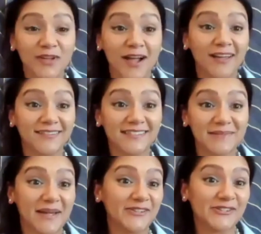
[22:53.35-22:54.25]
not
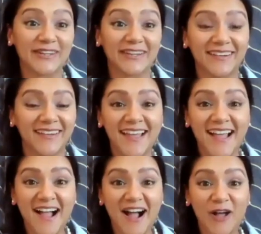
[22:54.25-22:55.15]
to mention
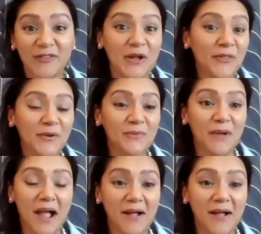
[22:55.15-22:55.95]
all the other